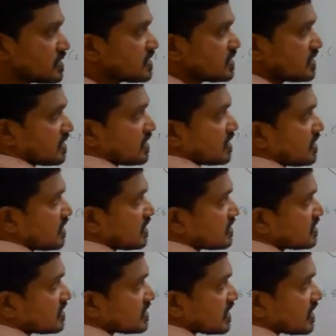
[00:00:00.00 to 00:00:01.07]
See here,
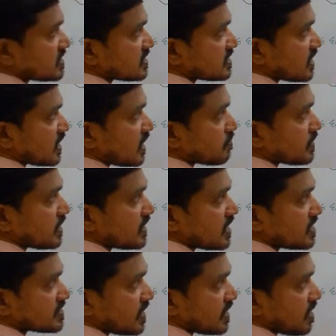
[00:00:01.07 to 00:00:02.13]
this is the extensor carpi
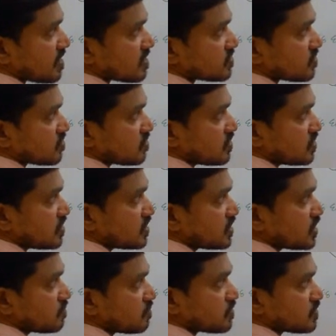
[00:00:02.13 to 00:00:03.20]
radialis longus. No,
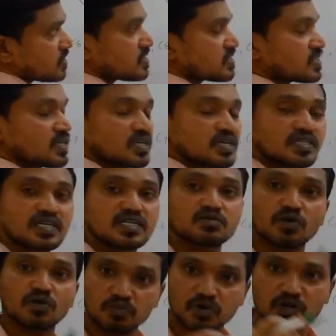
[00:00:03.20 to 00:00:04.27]
deep to this, there
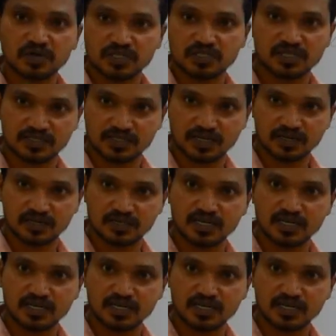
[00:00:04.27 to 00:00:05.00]
is one more muscle is there.